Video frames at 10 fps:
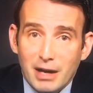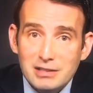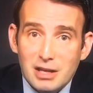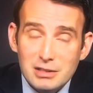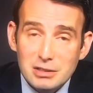
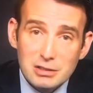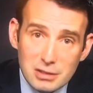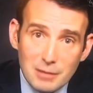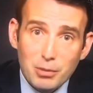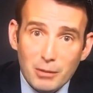My sense
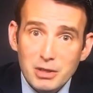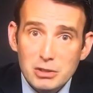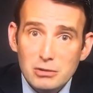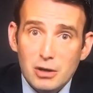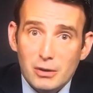is they probably
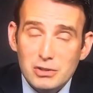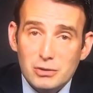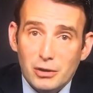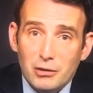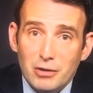do know it's
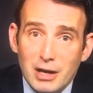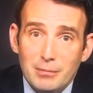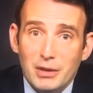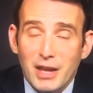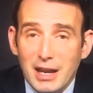North
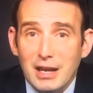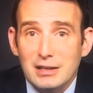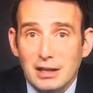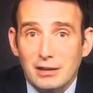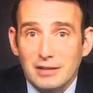Korea, but they
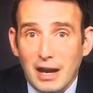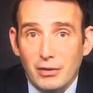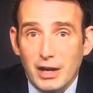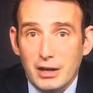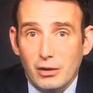can't tell us
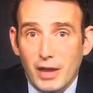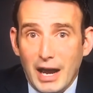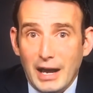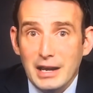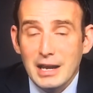how they know
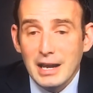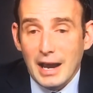that.